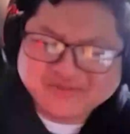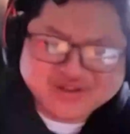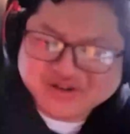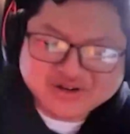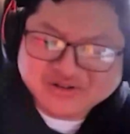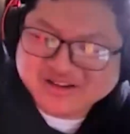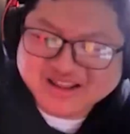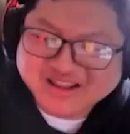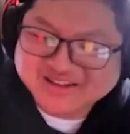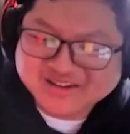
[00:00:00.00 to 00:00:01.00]
if you're doing
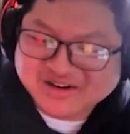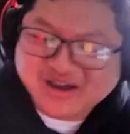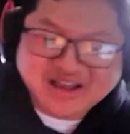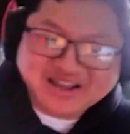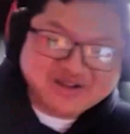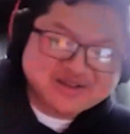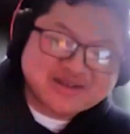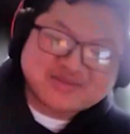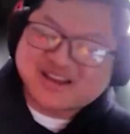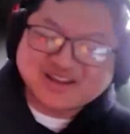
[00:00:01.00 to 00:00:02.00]
like, you know, LA or
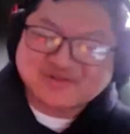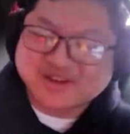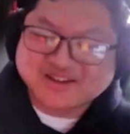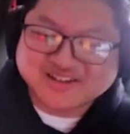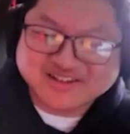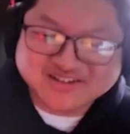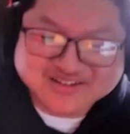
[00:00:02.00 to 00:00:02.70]
something, I could make that.